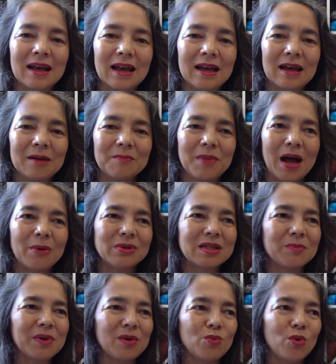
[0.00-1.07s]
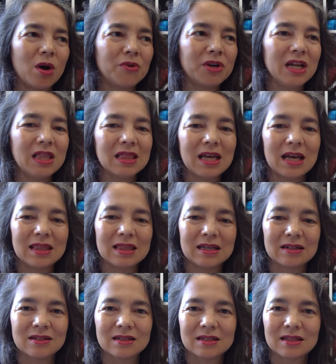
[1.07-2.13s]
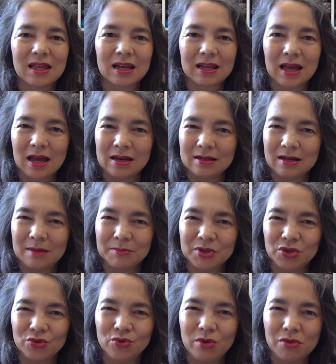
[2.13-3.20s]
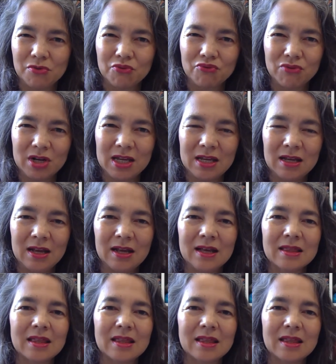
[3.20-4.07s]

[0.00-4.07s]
I was a bit worried that that color number 2 and 3,